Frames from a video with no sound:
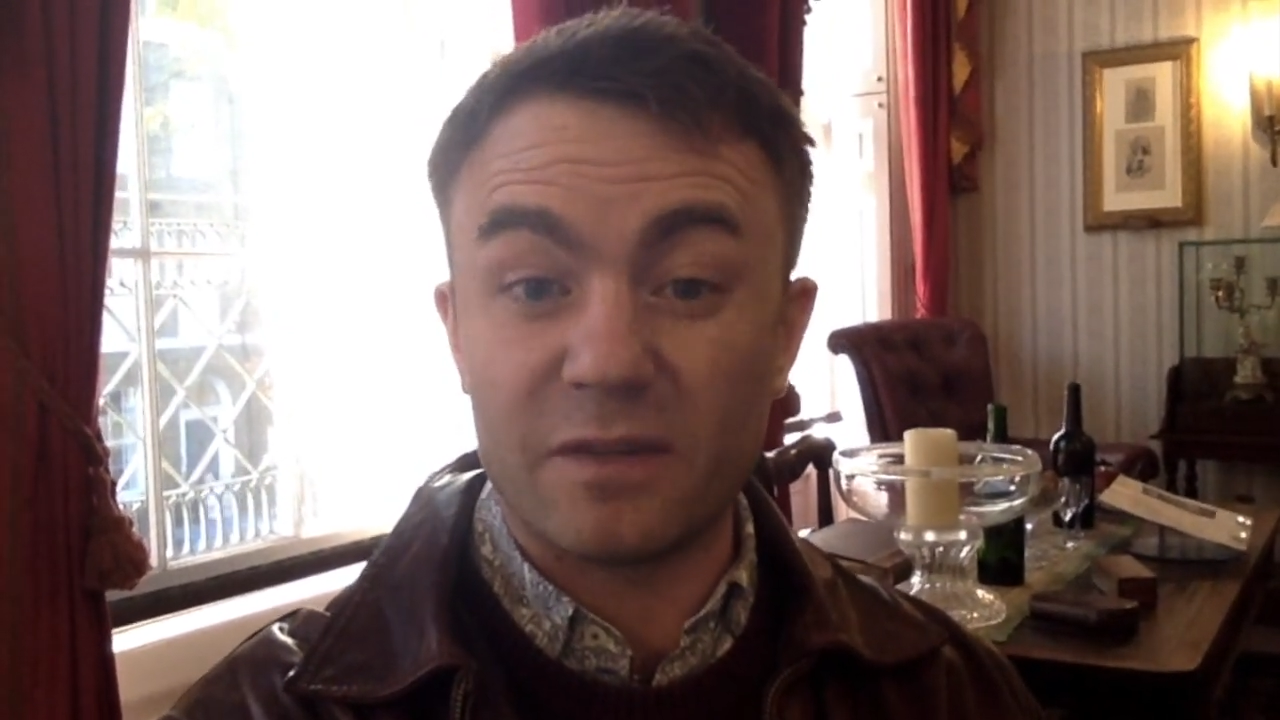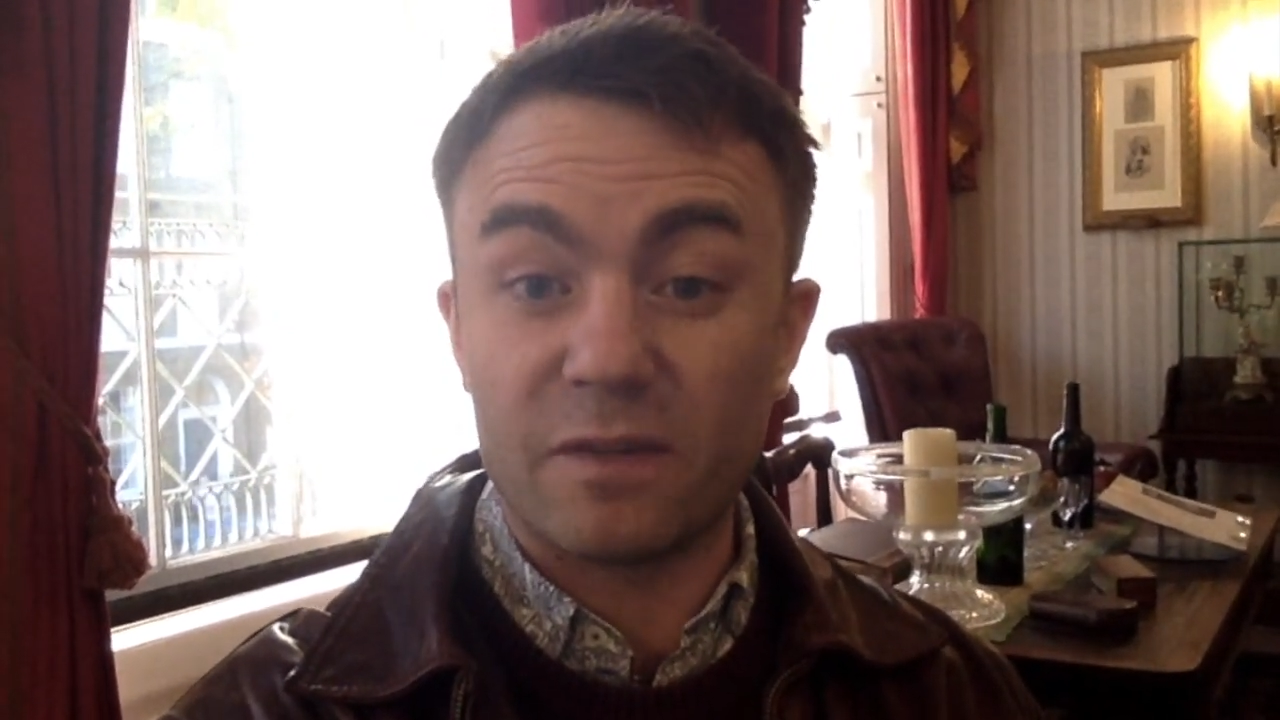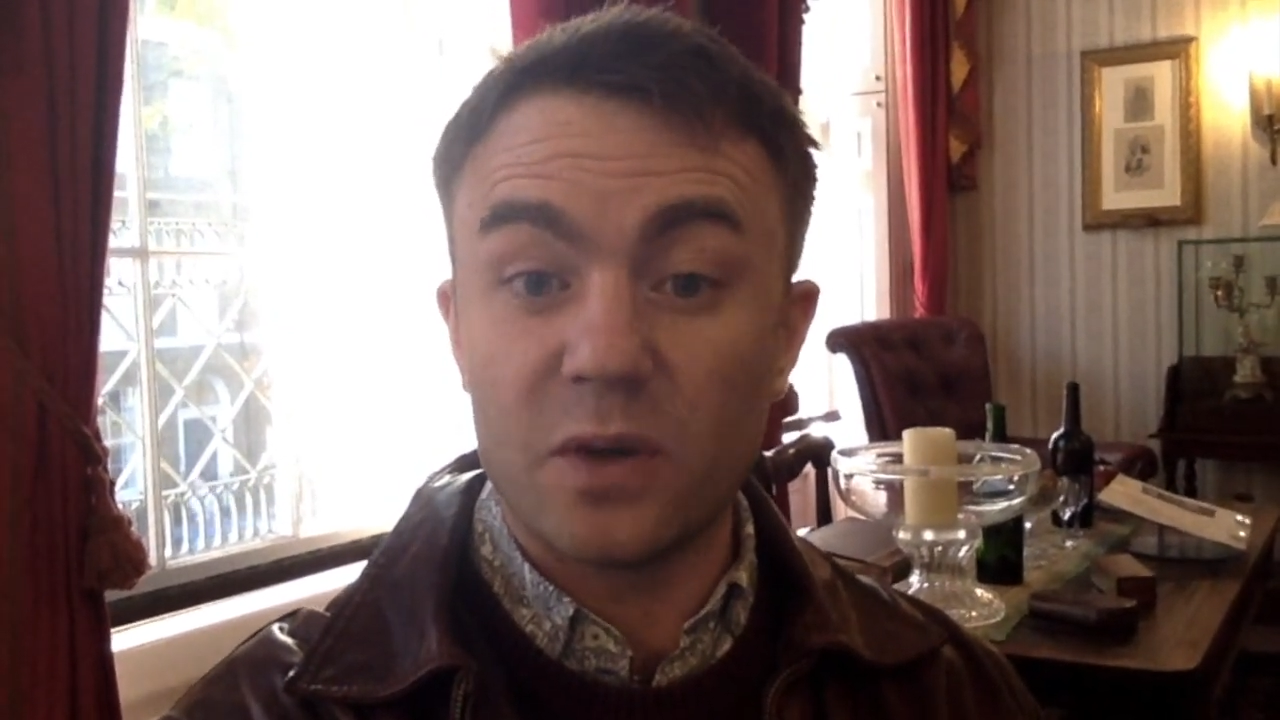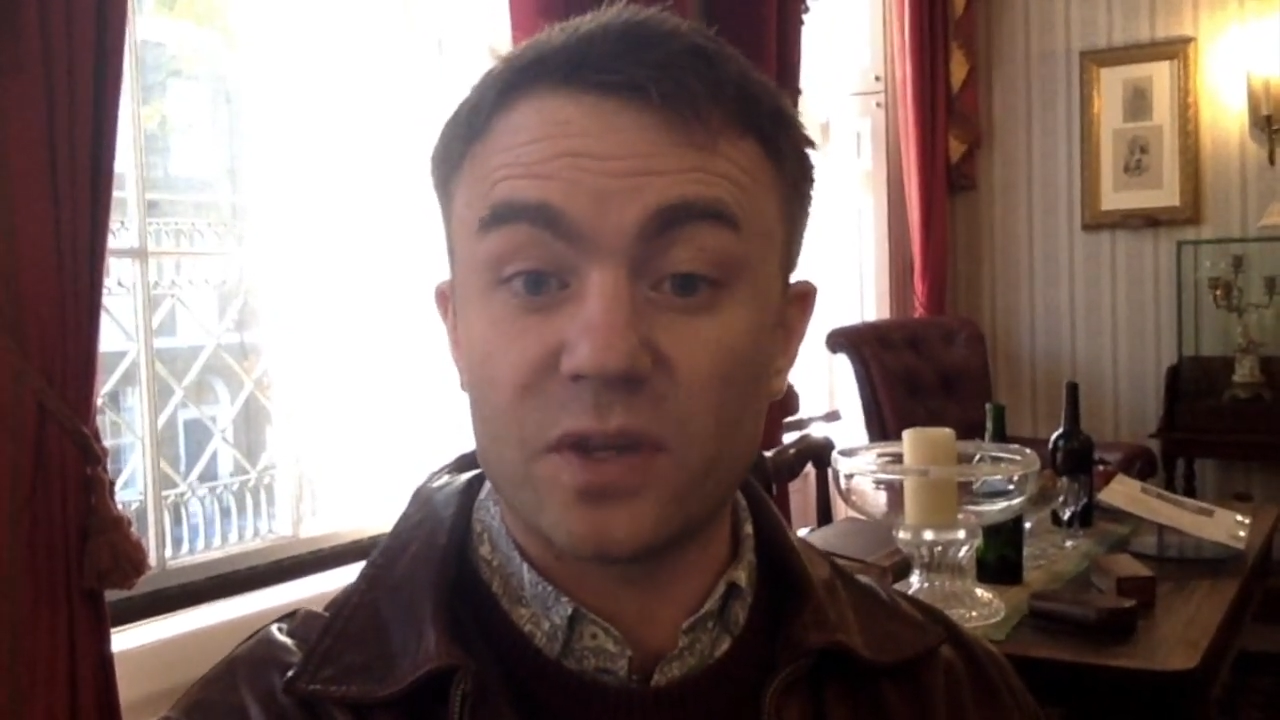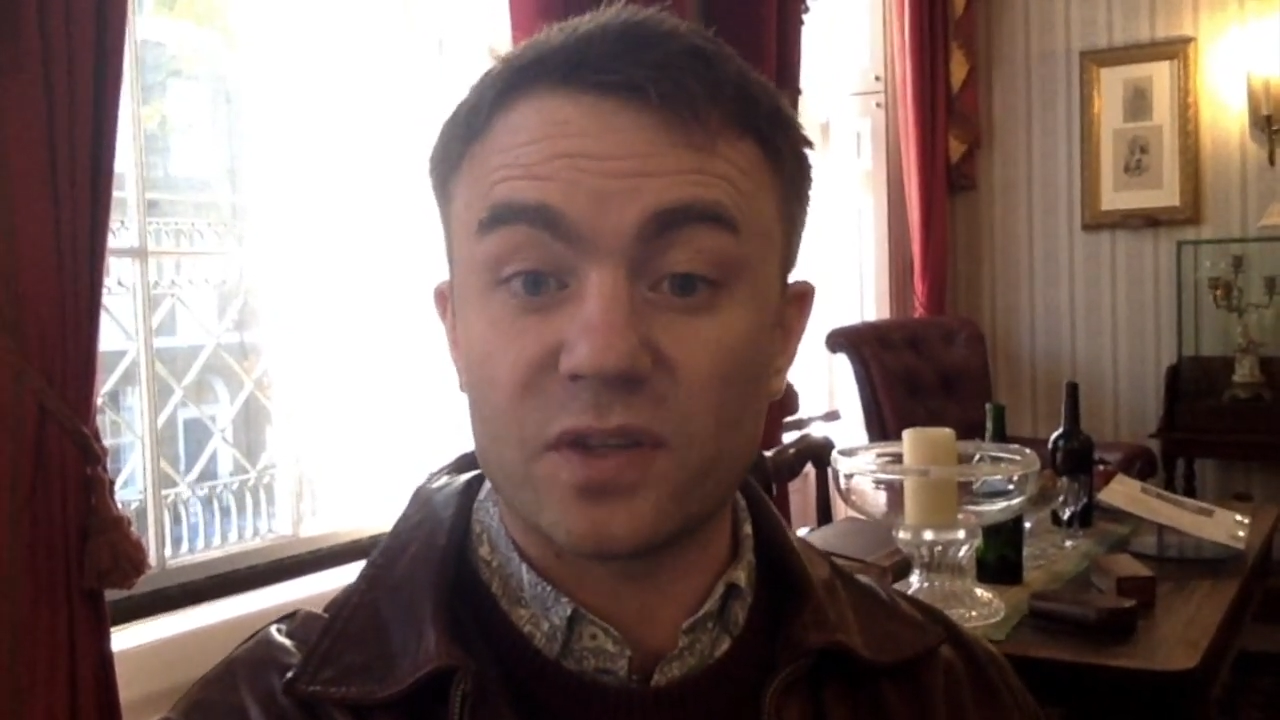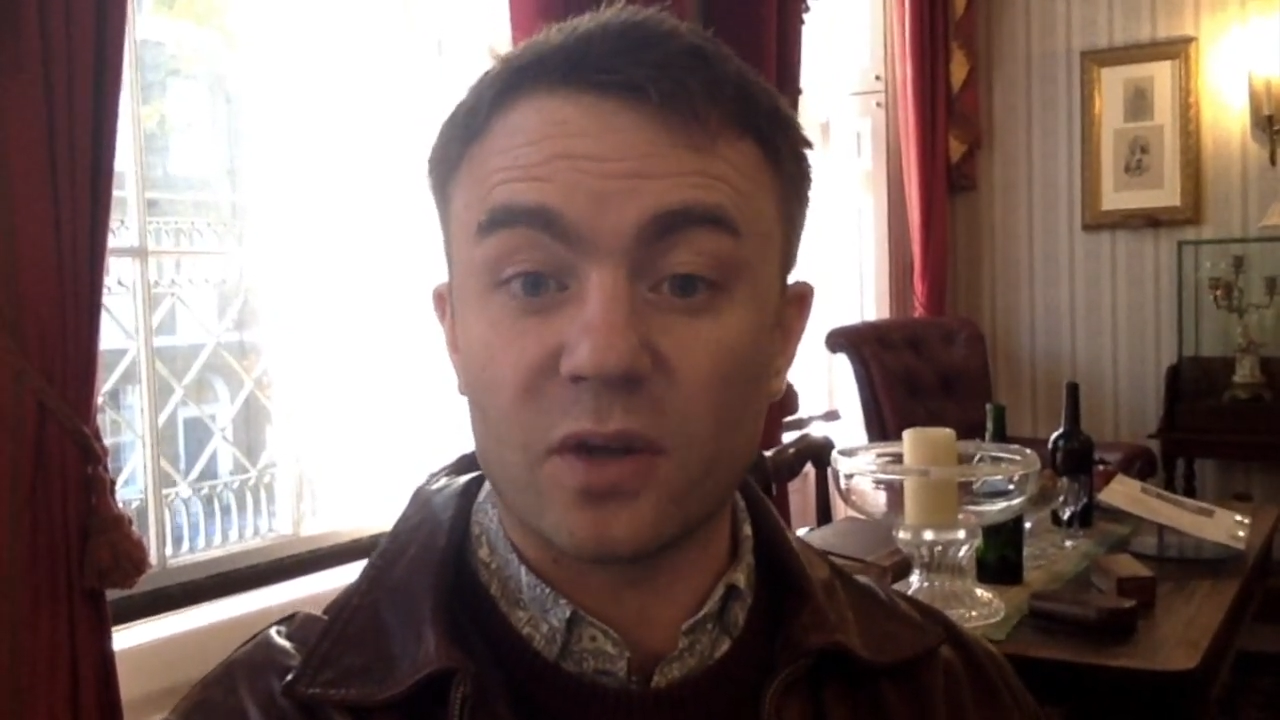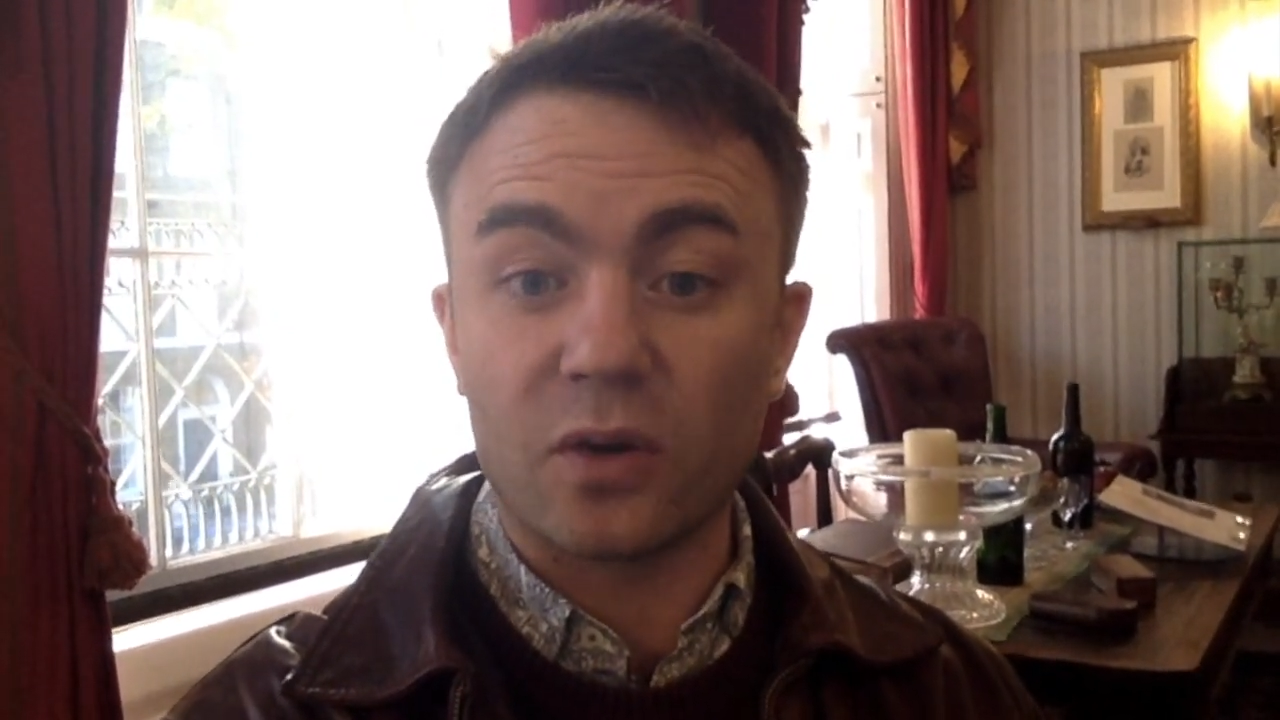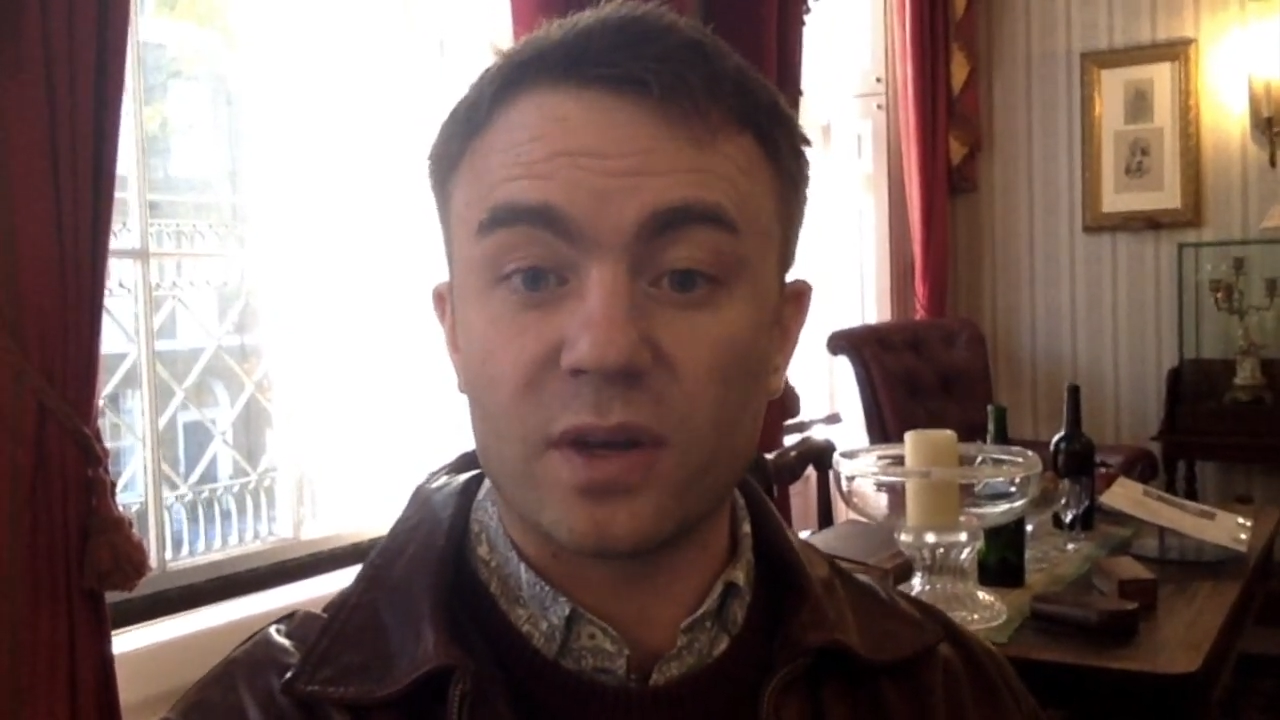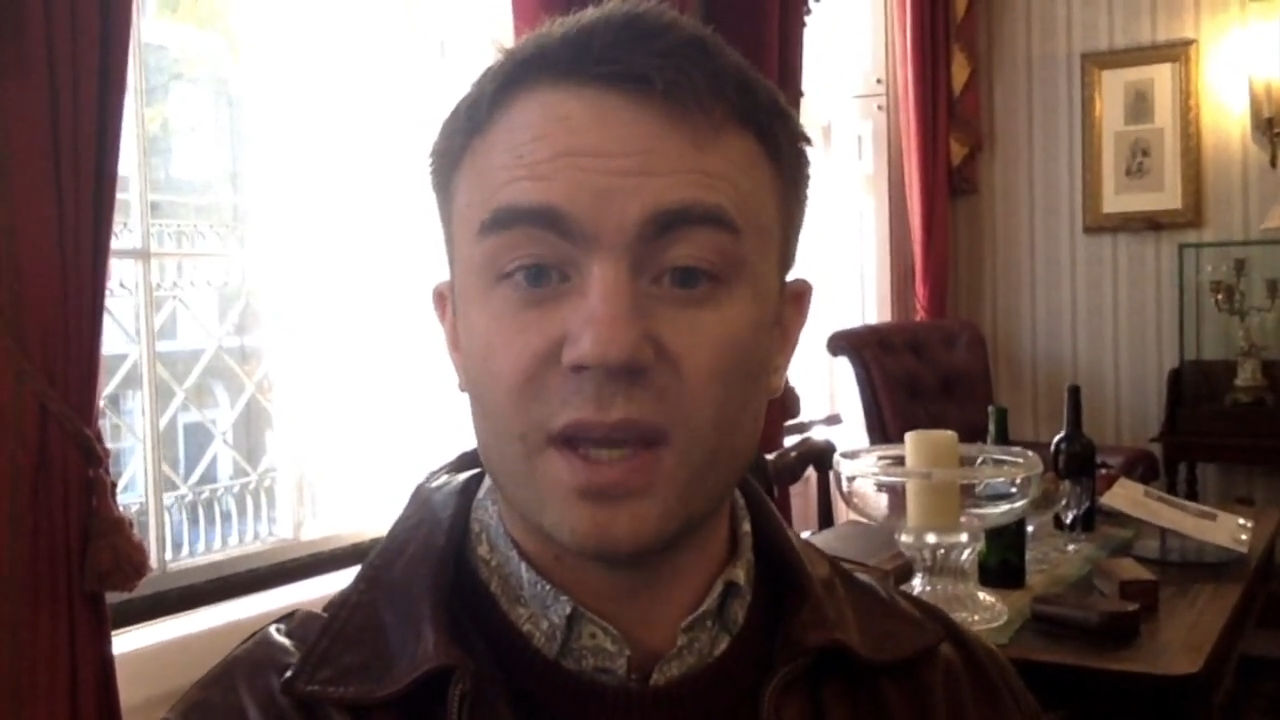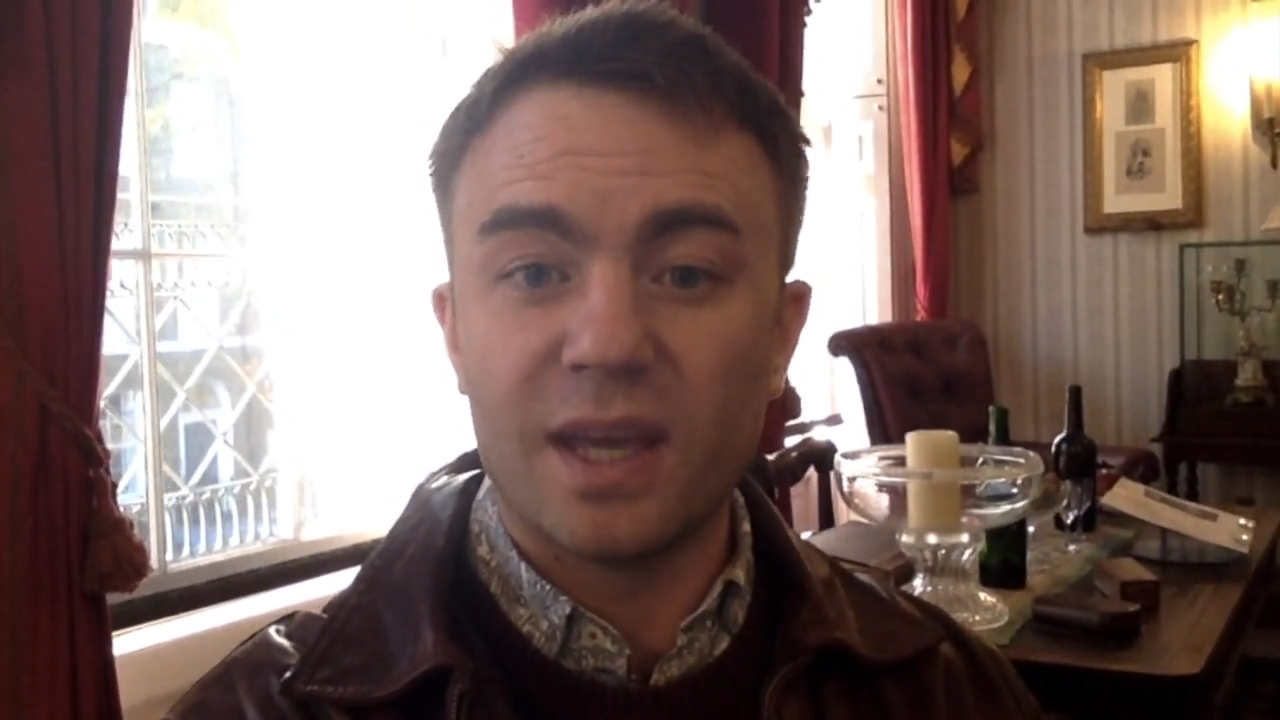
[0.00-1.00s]
focusing
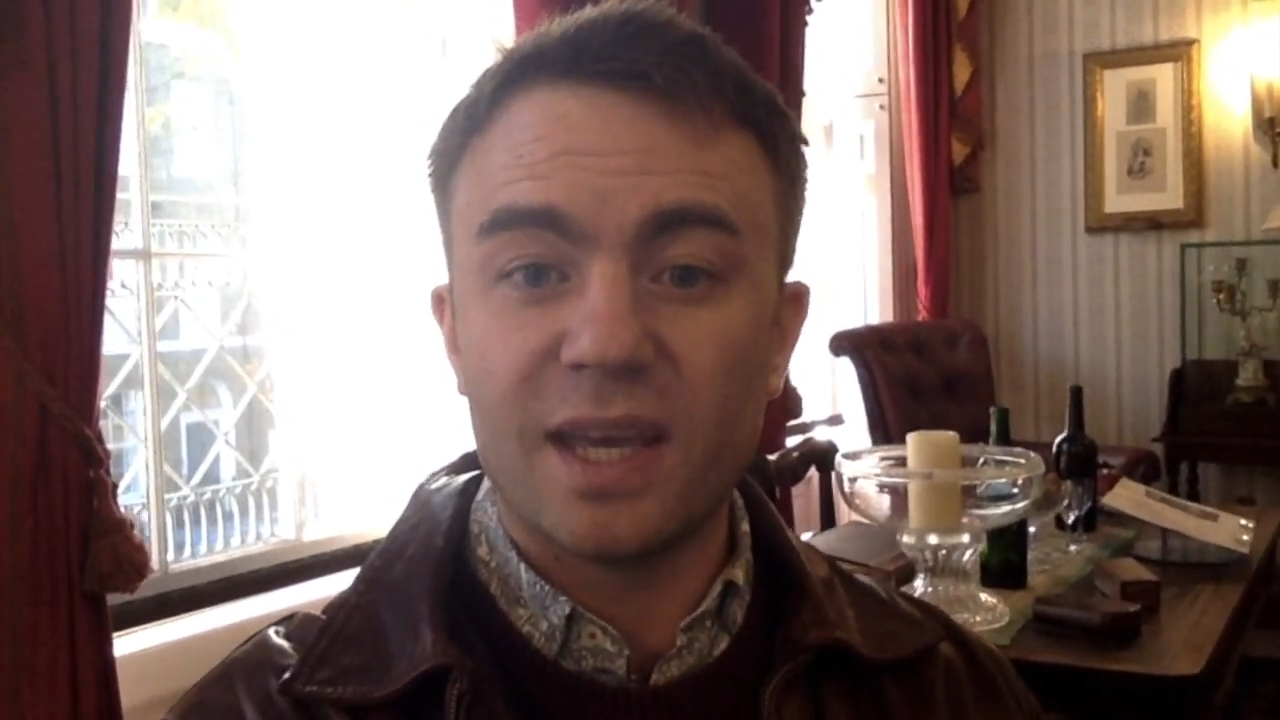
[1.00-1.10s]
on